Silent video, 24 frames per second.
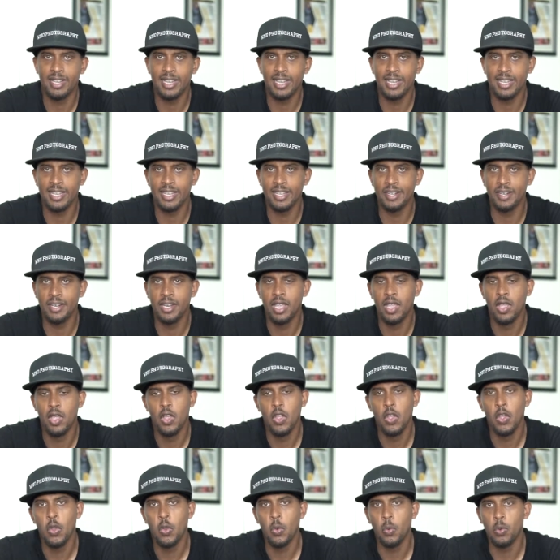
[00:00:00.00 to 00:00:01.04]
And
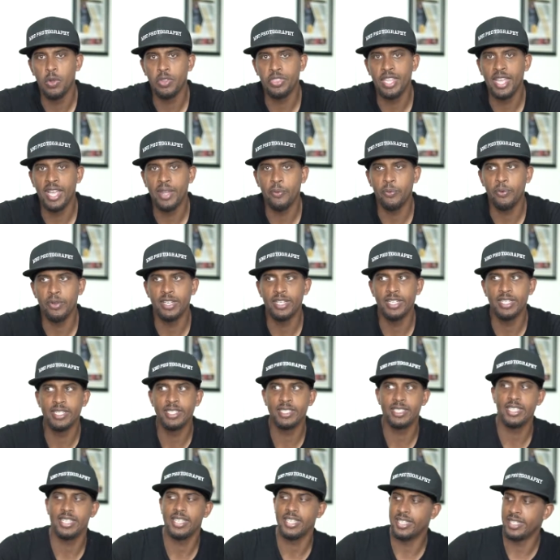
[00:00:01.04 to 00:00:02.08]
what that
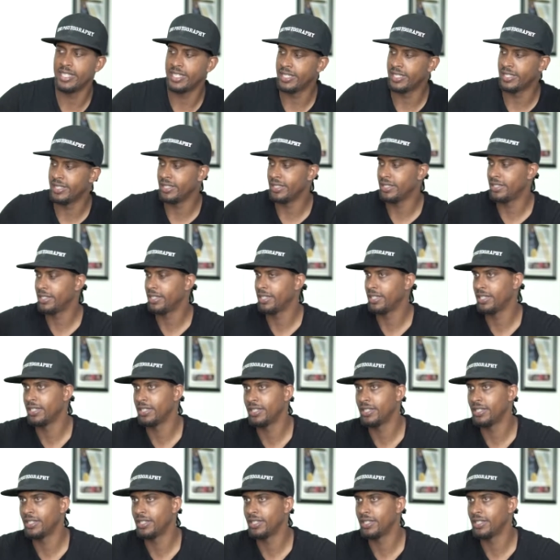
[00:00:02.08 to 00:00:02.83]
was is